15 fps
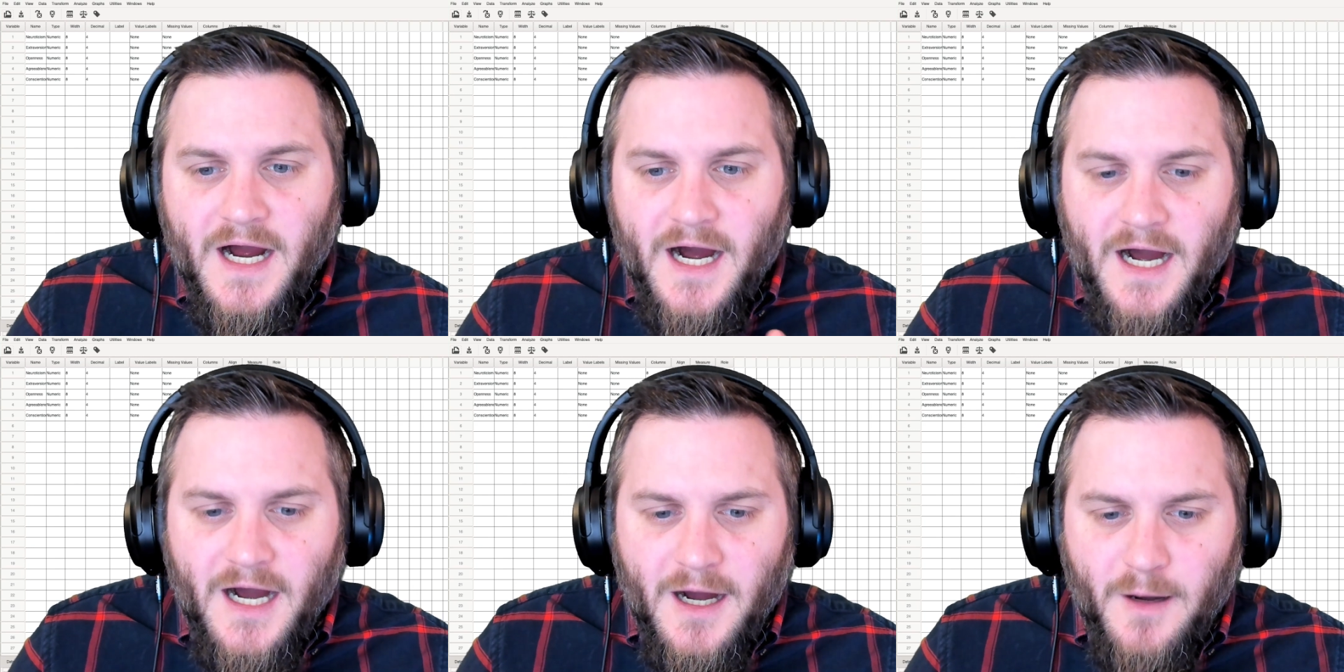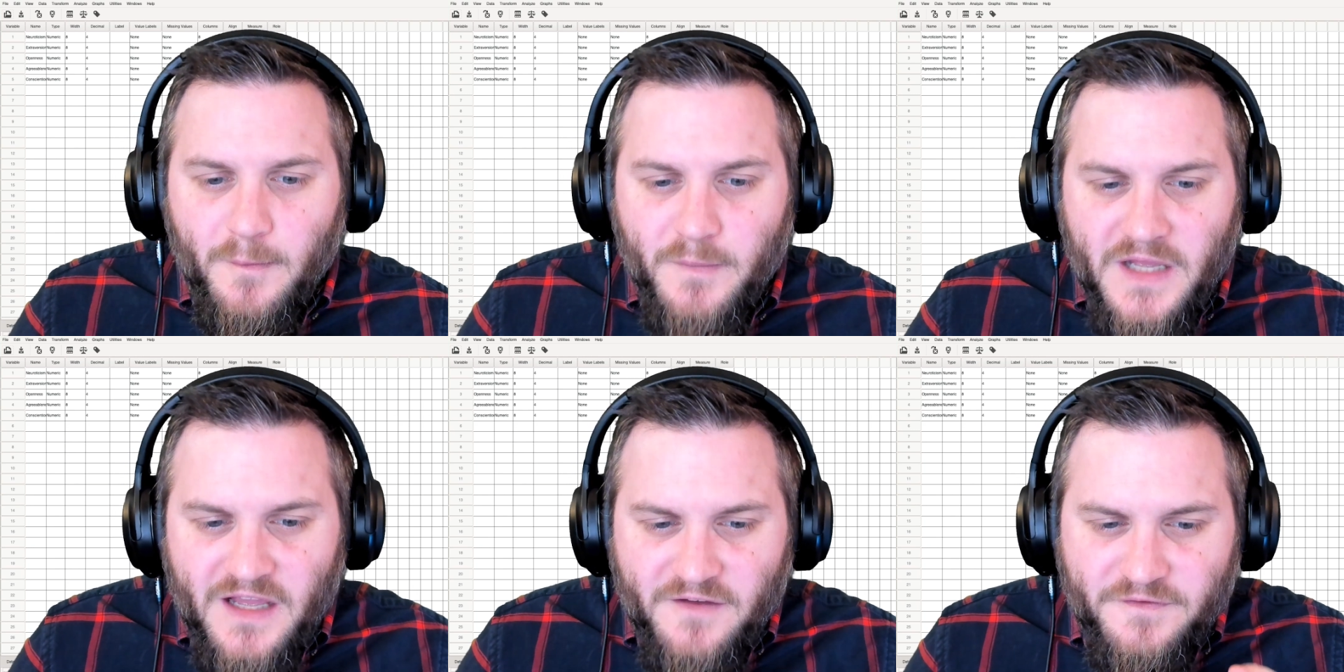
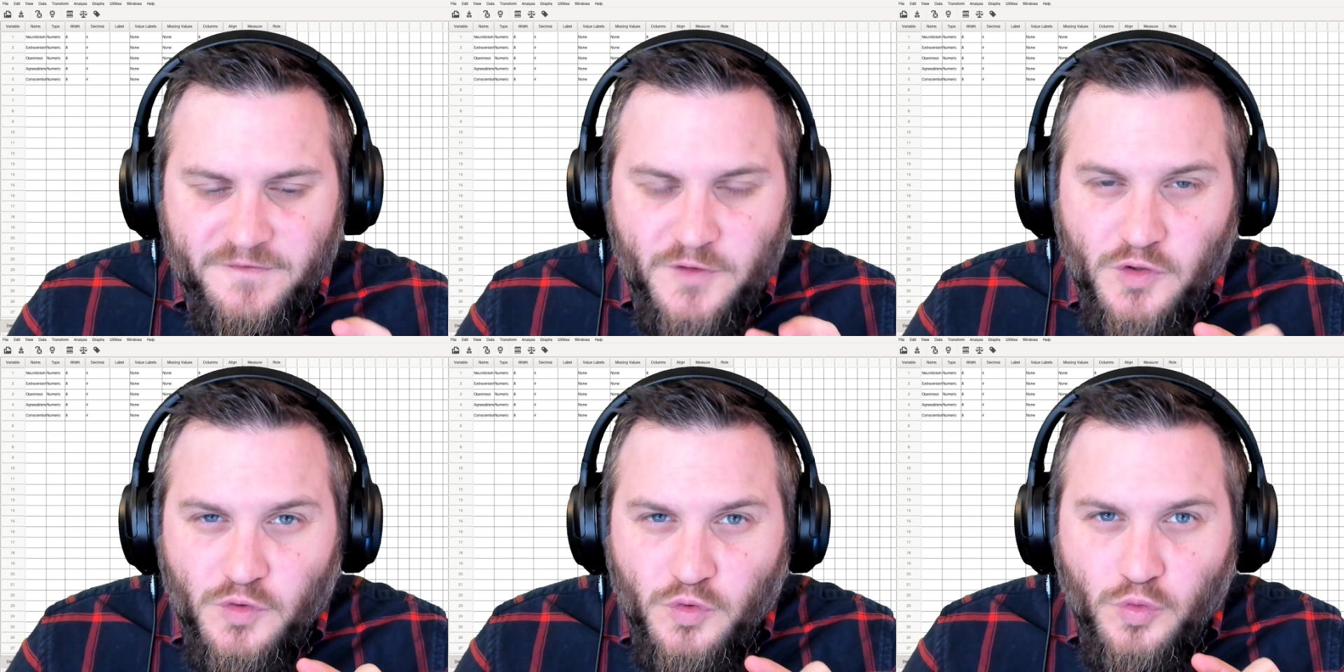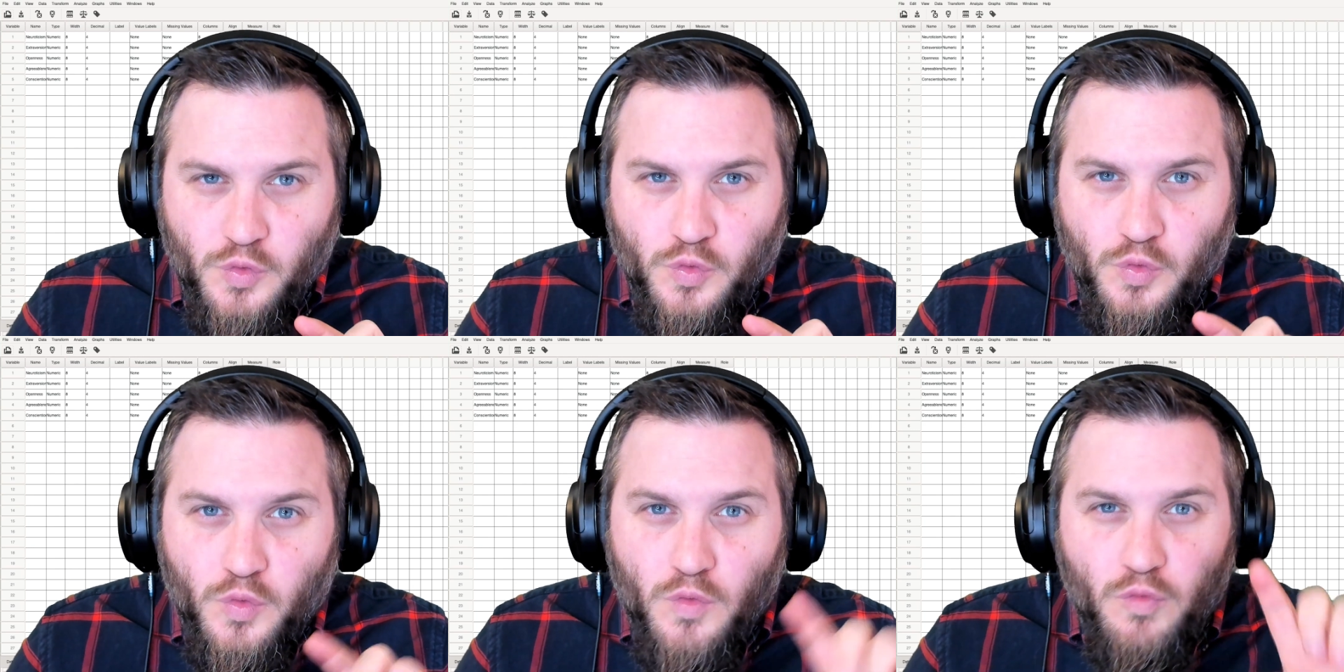Um, if
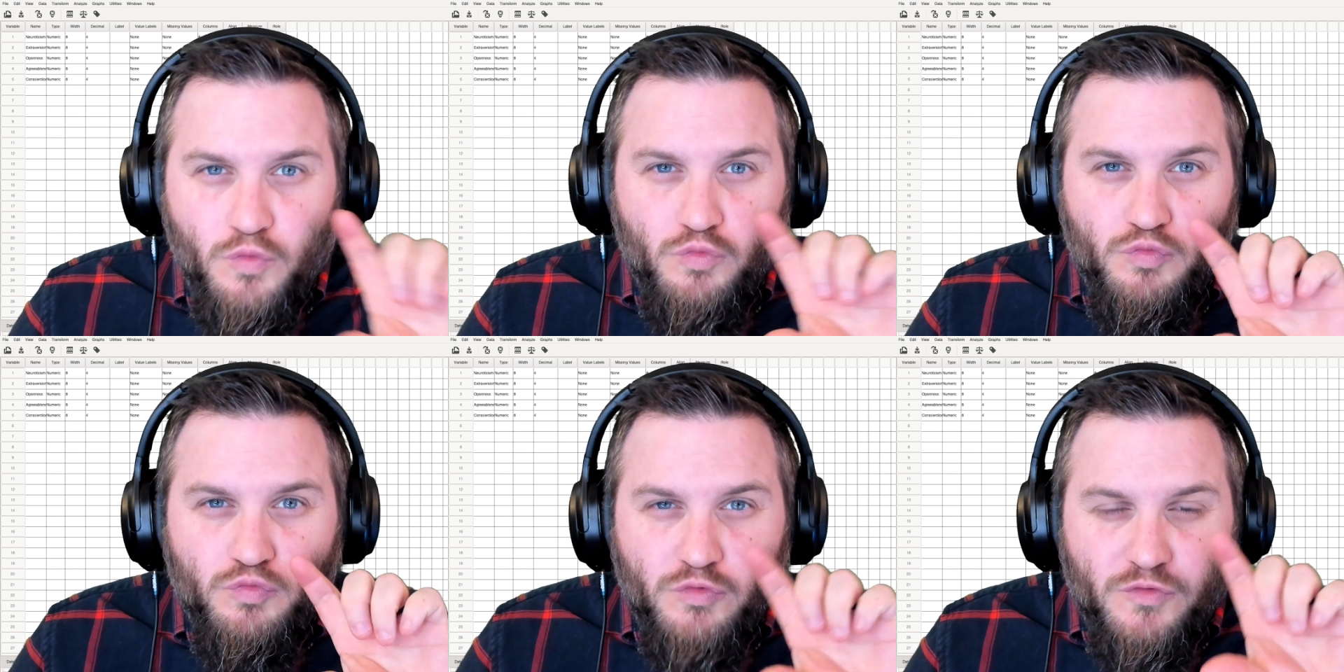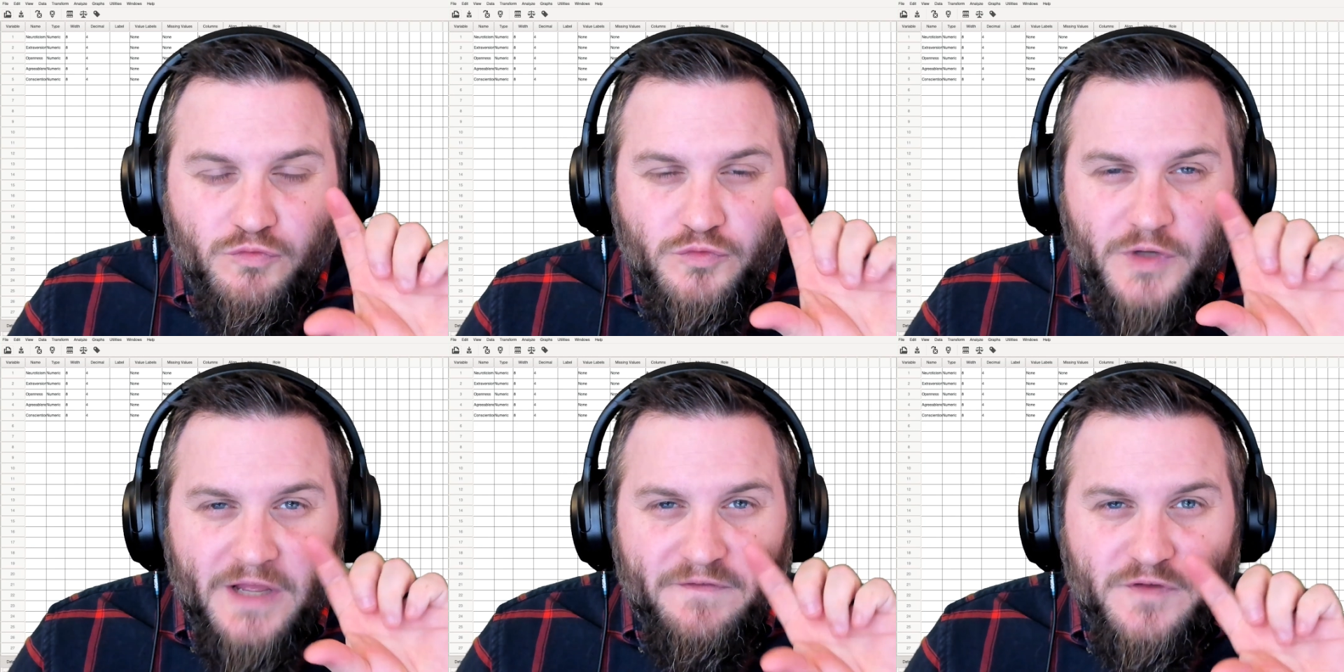you
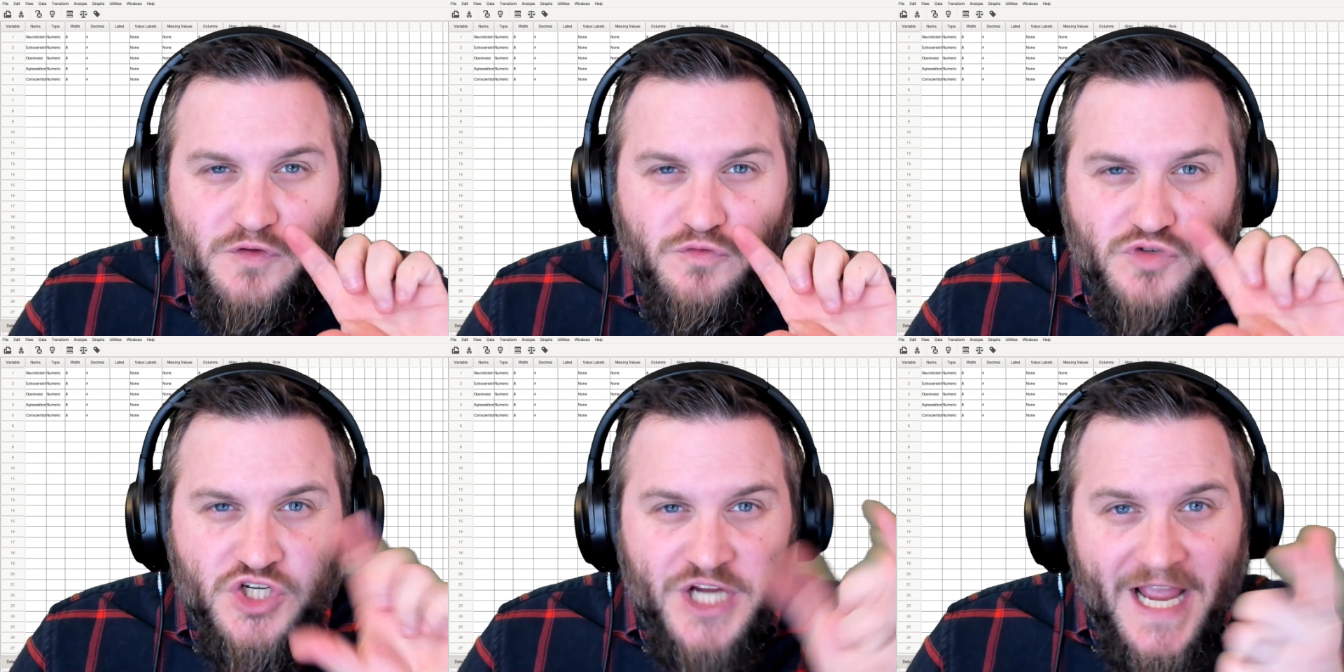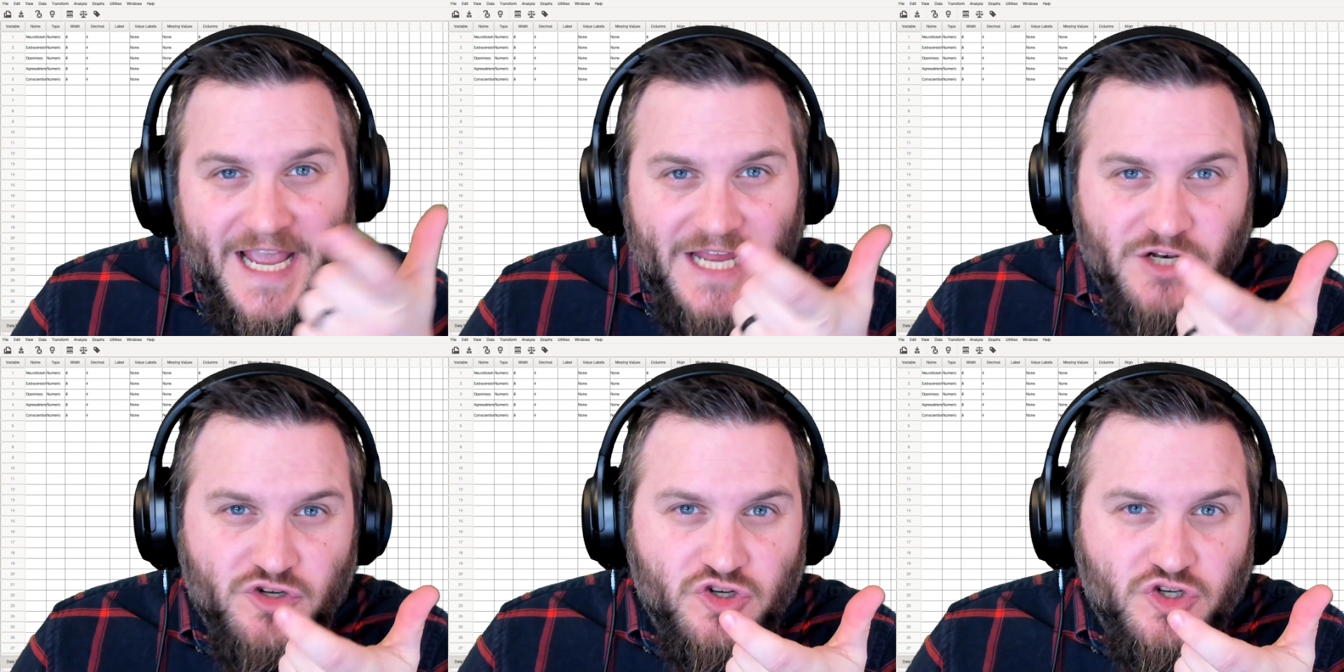if you
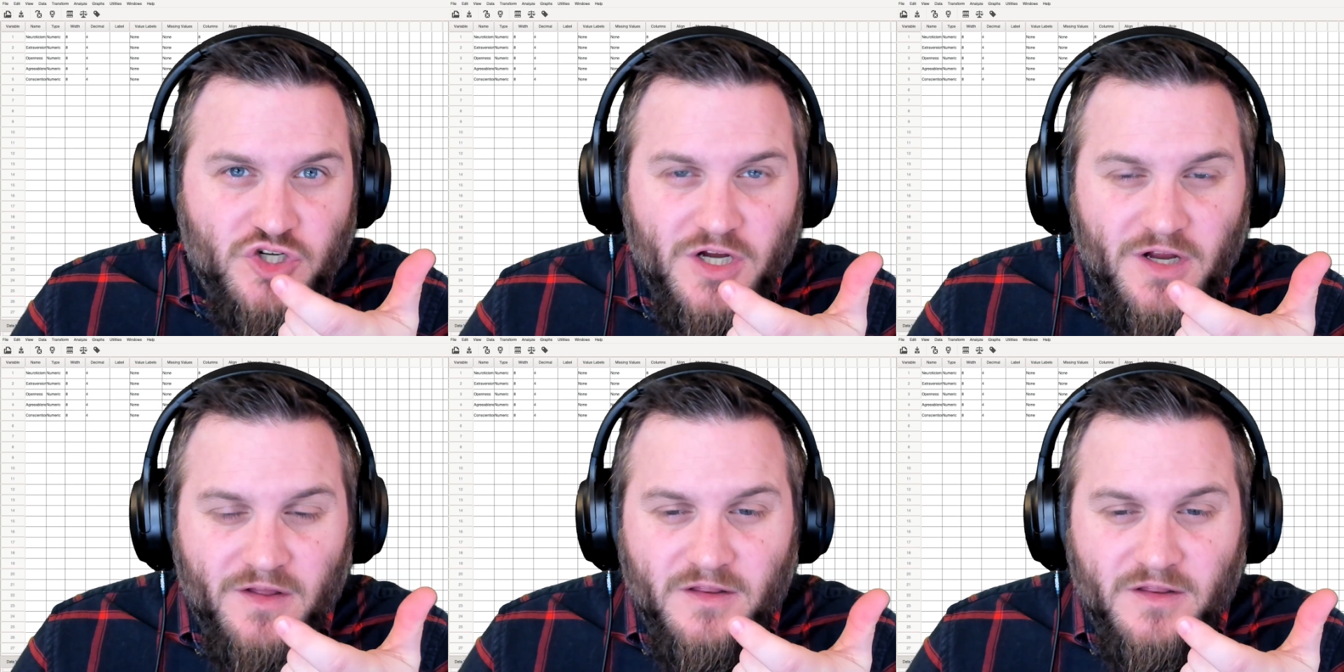change